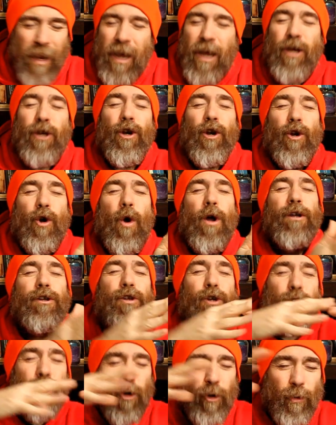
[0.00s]
you're going
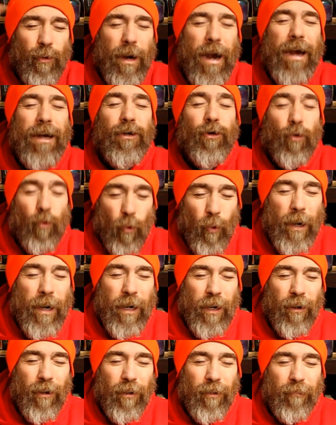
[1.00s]
to create
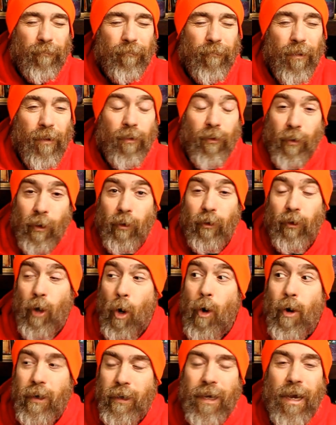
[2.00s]
real the
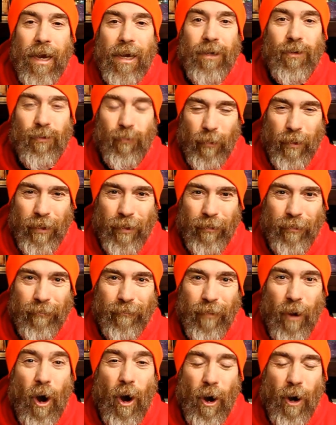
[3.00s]
lowercase real,
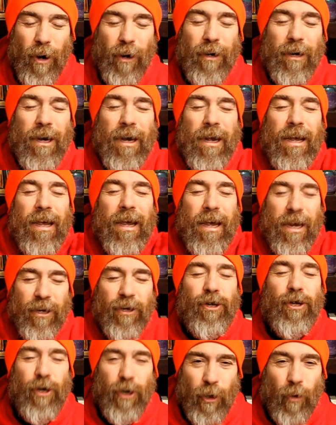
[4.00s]
R,
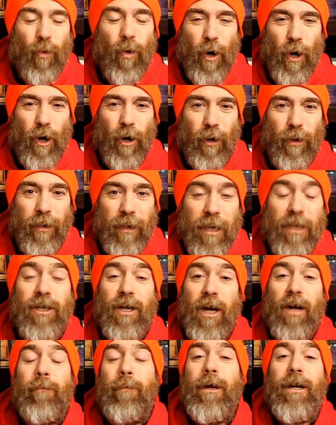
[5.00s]
into your world. It's
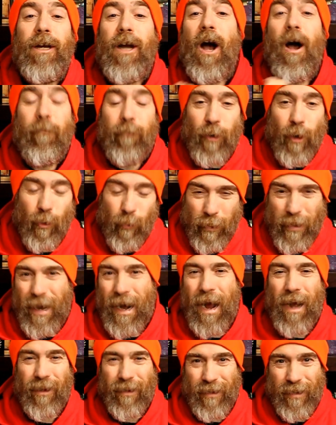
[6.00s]
going to become your
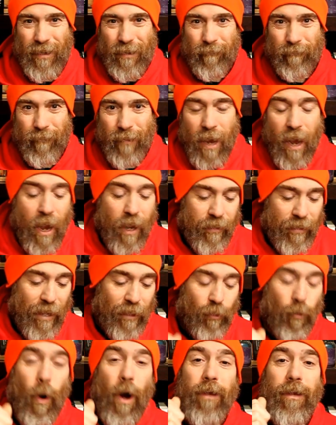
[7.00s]
reality.
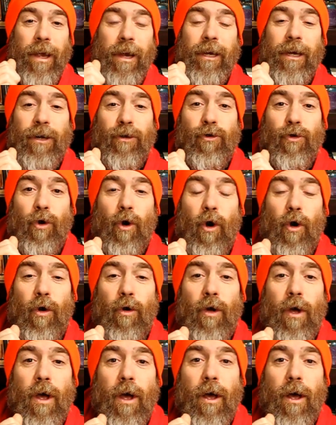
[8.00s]
That's why they
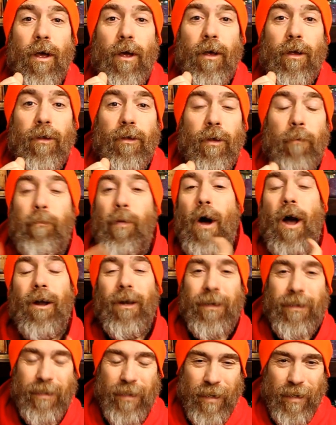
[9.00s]
control the
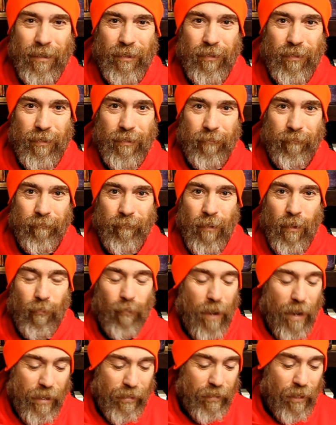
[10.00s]
politics,
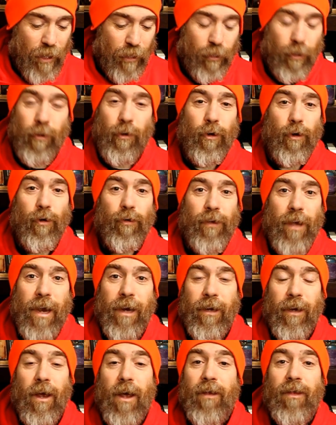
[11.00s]
right? You, you
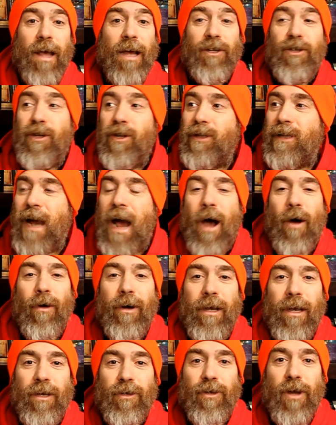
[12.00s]
think that's just how it
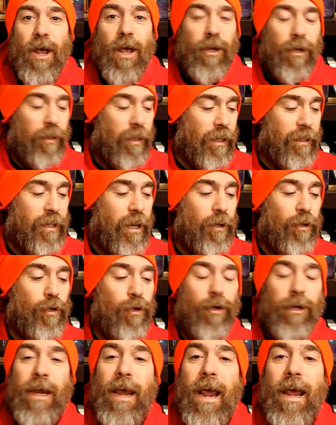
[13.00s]
is. They tell you
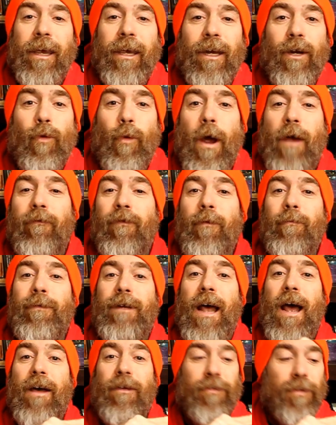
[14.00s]
you can't get away from
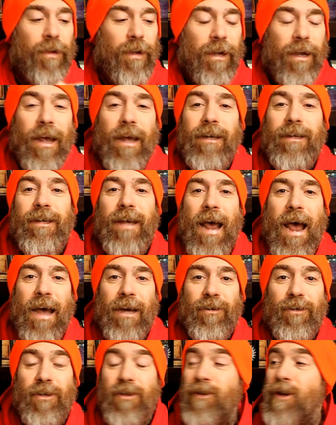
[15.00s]
death and
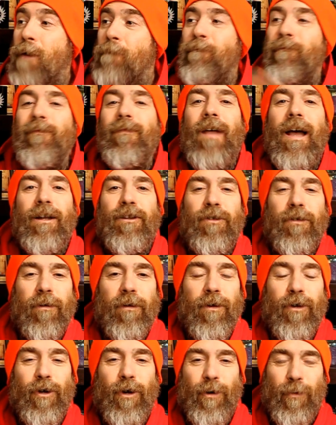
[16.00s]
taxes. That's
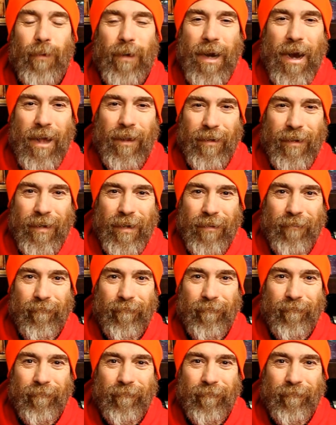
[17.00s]
your reality.